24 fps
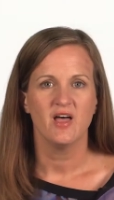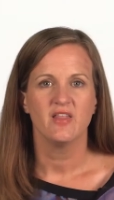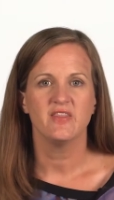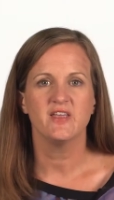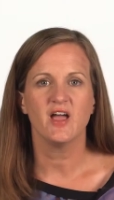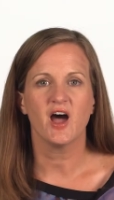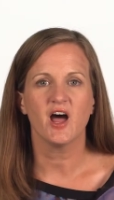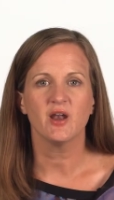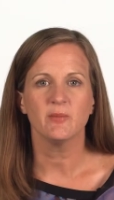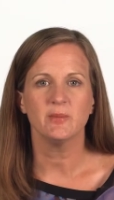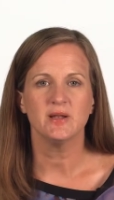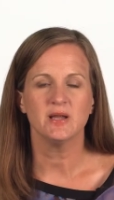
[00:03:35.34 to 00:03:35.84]

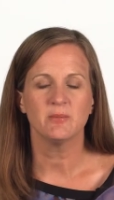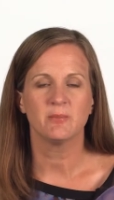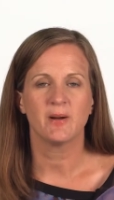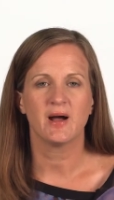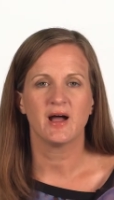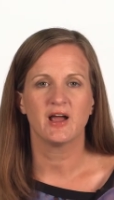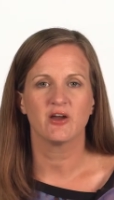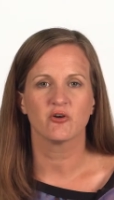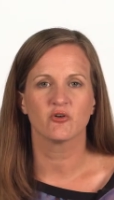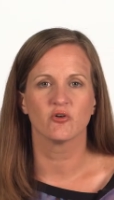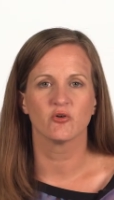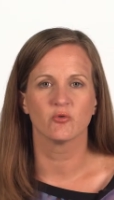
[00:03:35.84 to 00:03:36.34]
The Ottoman
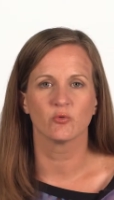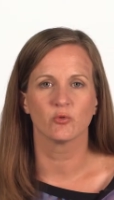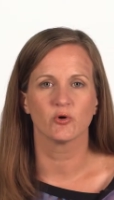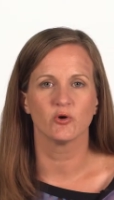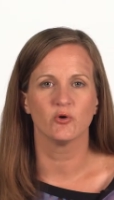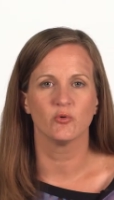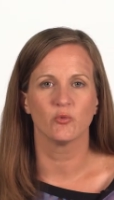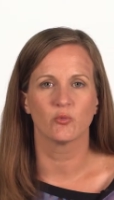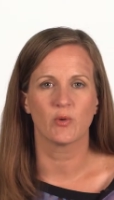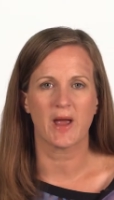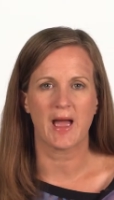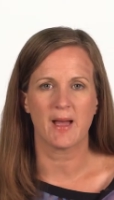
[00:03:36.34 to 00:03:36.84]
Empire
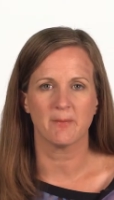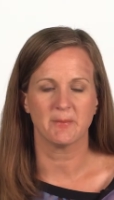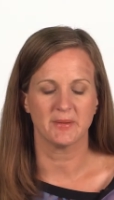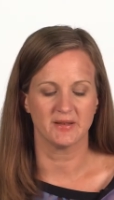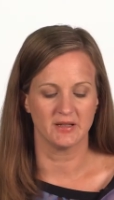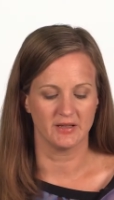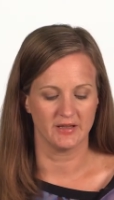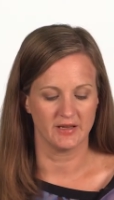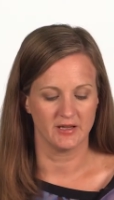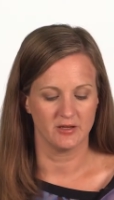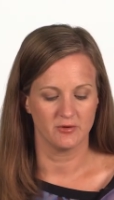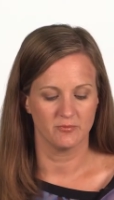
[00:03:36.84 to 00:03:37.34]
grew
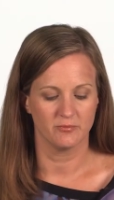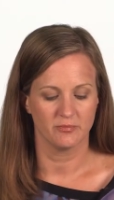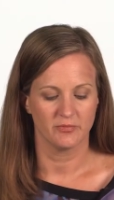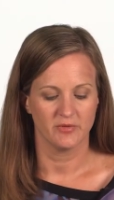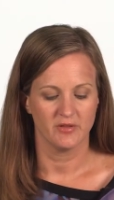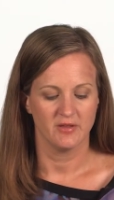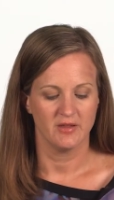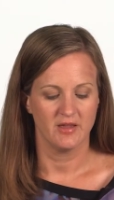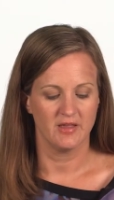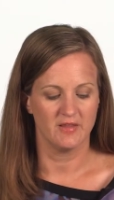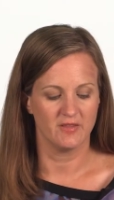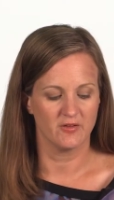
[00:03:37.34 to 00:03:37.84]
rapidly
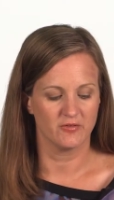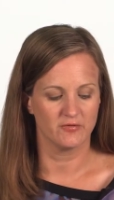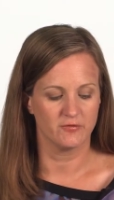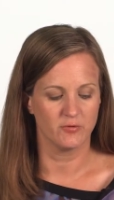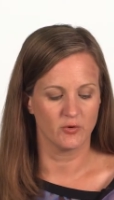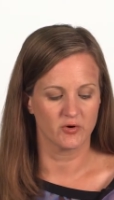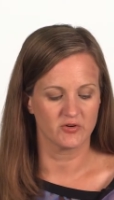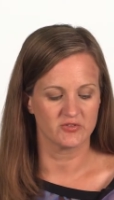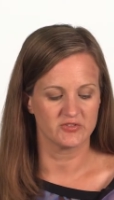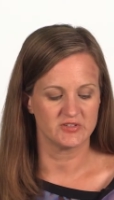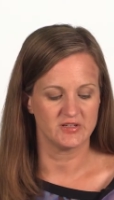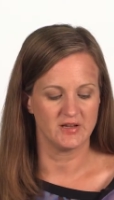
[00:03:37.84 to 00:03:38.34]
in the
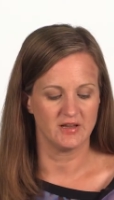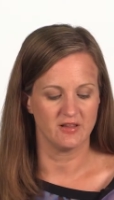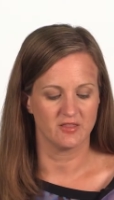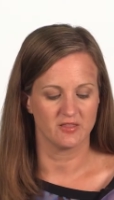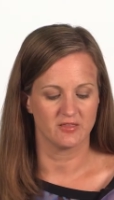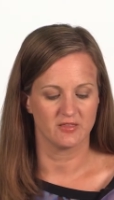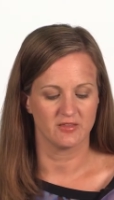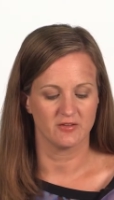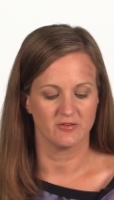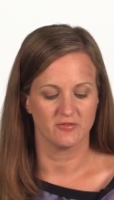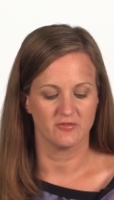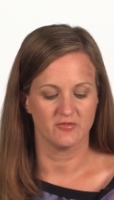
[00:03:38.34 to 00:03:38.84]
14th,
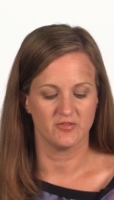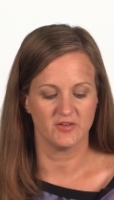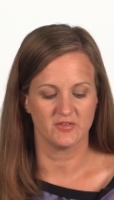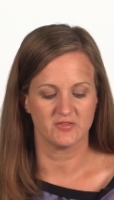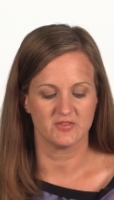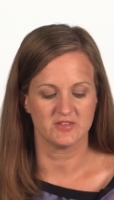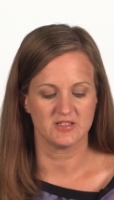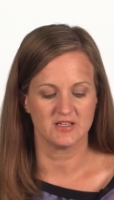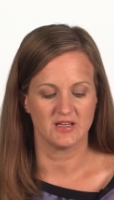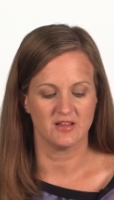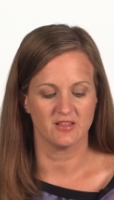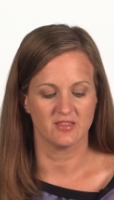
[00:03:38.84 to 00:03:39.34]

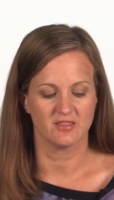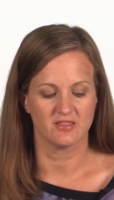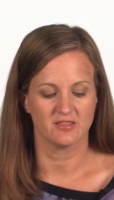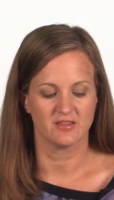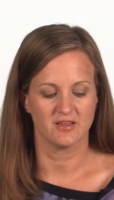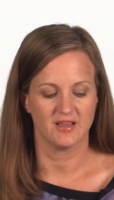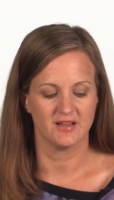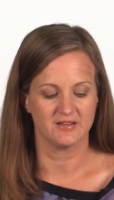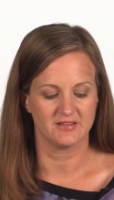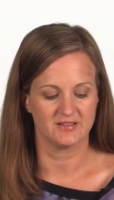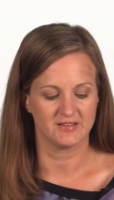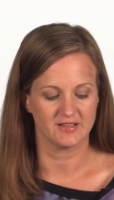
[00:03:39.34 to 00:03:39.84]
15th,
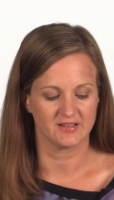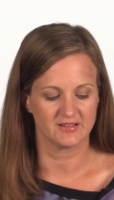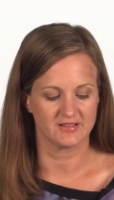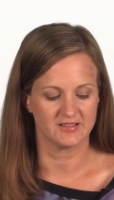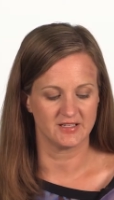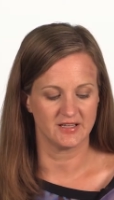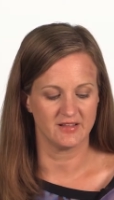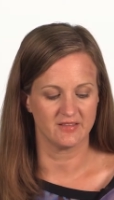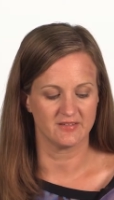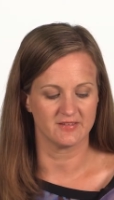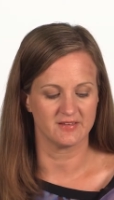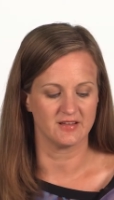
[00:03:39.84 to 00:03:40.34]
and
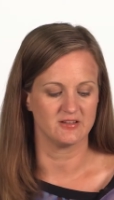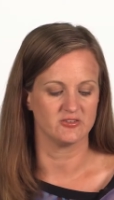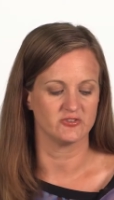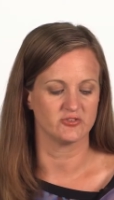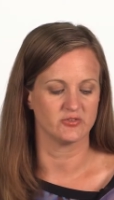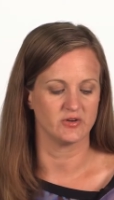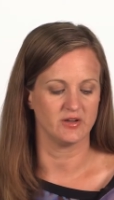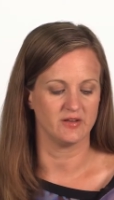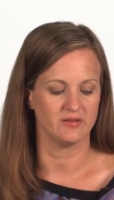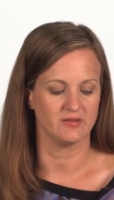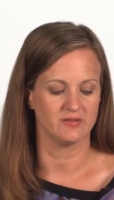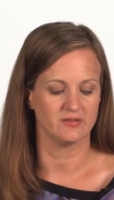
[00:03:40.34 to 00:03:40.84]
16th
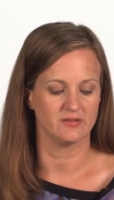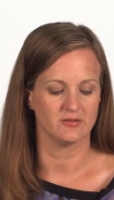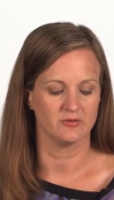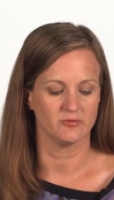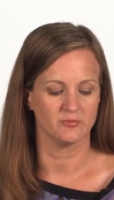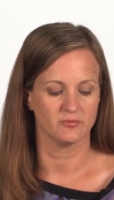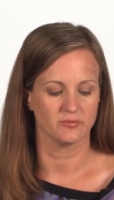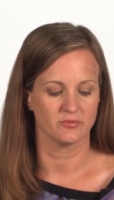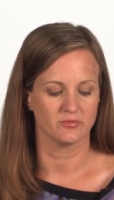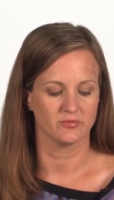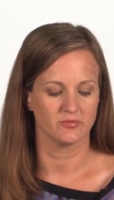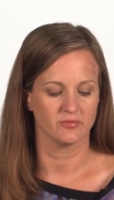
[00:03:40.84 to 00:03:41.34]
centuries.
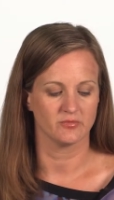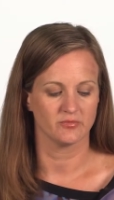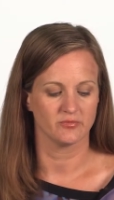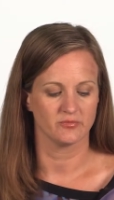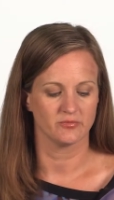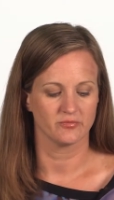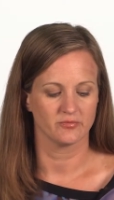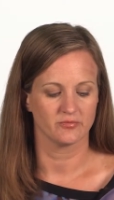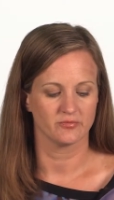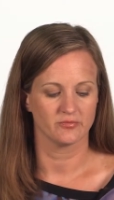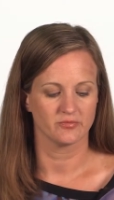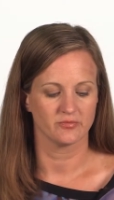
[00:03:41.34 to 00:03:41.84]

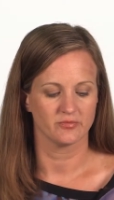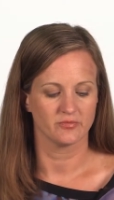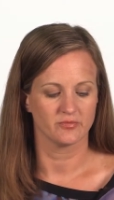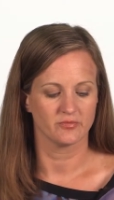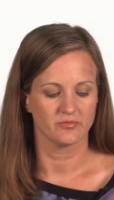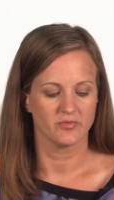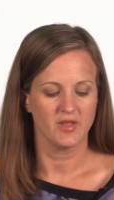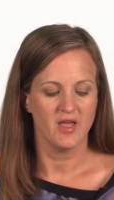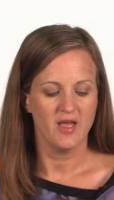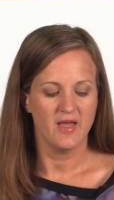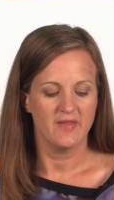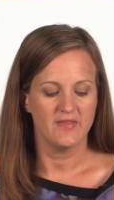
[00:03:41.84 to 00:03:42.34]

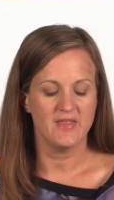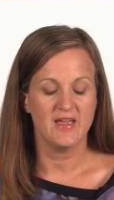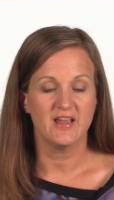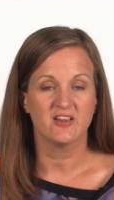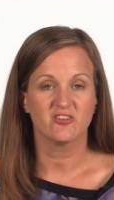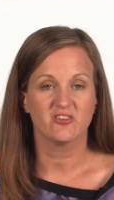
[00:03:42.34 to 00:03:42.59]
They